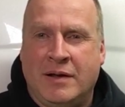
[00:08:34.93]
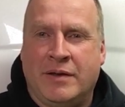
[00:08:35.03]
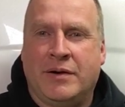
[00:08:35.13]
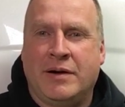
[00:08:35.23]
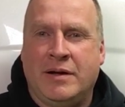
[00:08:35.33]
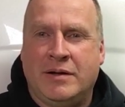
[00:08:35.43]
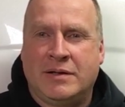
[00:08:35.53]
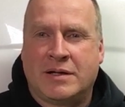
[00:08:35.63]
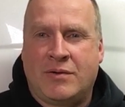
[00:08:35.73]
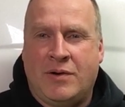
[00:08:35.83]
there
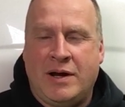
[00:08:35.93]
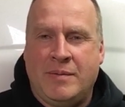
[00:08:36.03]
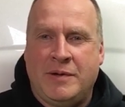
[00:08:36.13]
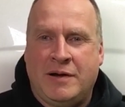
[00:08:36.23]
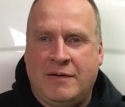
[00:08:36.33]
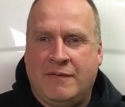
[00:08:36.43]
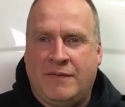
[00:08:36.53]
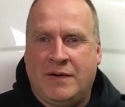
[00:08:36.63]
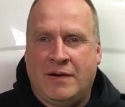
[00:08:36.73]
is quite a bit of